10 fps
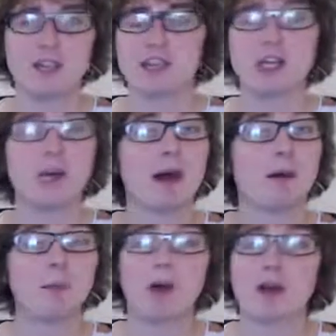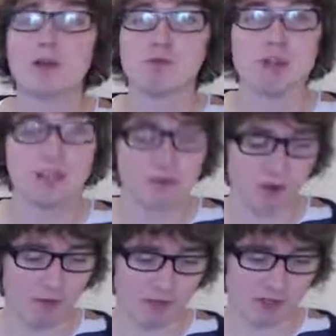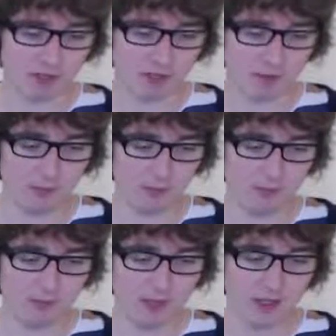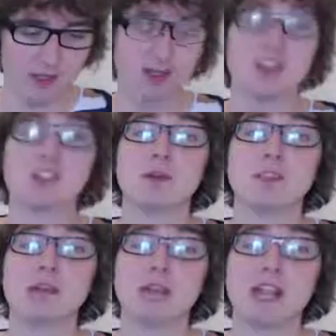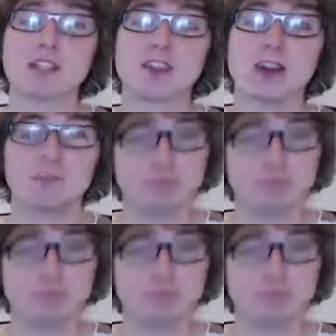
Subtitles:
that you can go out and buy and read from, for example. So until next time,